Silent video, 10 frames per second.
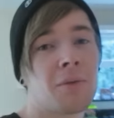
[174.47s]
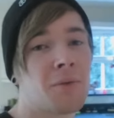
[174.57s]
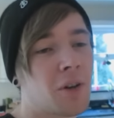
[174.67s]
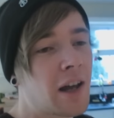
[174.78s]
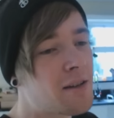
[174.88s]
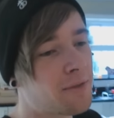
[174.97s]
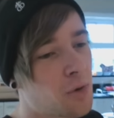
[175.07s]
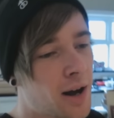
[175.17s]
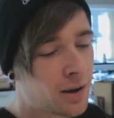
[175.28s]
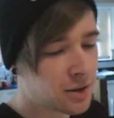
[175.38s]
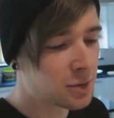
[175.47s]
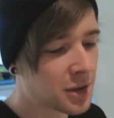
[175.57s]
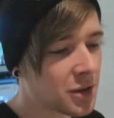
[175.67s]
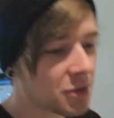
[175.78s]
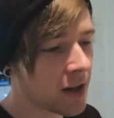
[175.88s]
them for like four hours,
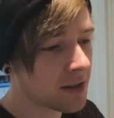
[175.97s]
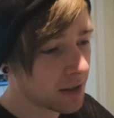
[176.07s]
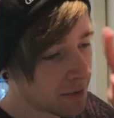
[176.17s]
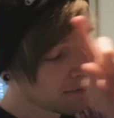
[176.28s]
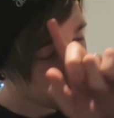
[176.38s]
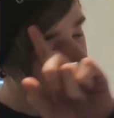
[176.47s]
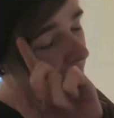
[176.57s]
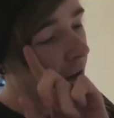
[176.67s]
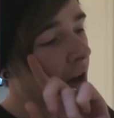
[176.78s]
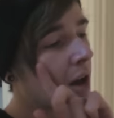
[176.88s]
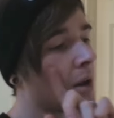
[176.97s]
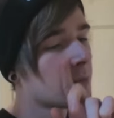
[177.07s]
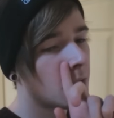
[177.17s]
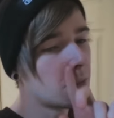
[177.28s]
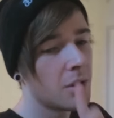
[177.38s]
which is crazy.
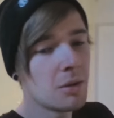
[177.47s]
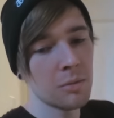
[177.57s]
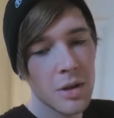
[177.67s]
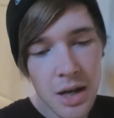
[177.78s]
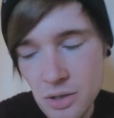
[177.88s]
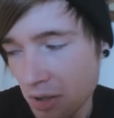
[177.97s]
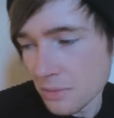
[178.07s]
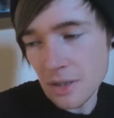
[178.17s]
Um, we, we actually